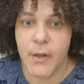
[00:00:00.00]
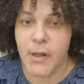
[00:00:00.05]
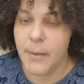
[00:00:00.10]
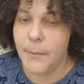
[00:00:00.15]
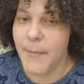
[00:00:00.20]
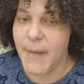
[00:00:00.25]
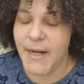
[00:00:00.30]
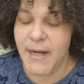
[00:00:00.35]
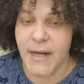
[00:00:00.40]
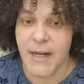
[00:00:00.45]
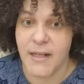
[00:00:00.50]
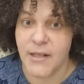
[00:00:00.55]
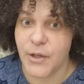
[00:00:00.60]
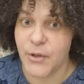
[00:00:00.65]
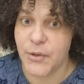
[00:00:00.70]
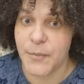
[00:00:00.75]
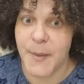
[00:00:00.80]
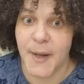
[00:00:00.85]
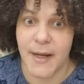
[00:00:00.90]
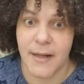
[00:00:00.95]
Men eat
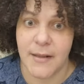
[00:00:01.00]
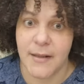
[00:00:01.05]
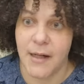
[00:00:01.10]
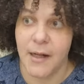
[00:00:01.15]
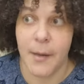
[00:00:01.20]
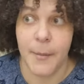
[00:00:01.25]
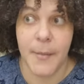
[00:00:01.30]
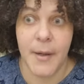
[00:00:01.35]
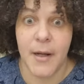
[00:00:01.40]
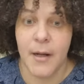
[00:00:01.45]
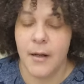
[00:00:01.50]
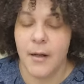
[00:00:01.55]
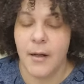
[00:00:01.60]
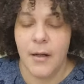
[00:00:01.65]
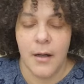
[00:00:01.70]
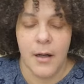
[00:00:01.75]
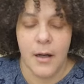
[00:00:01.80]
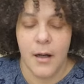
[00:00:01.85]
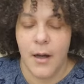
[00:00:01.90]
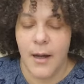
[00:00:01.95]
those bags up.
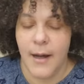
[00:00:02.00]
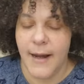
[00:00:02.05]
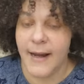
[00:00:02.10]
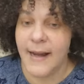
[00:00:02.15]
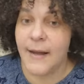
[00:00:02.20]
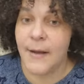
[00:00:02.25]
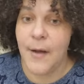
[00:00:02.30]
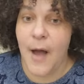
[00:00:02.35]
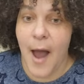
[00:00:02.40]
It,